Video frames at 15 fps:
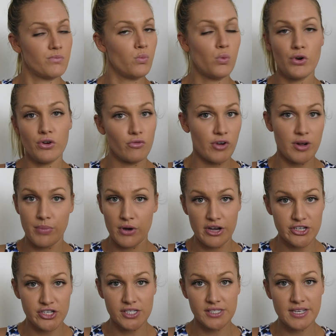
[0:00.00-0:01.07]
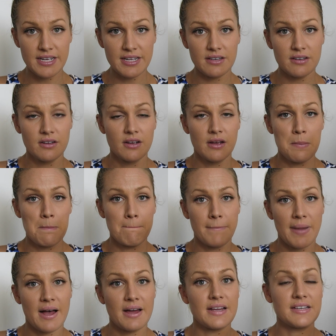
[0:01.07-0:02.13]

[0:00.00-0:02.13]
wouldn't repurchase it, but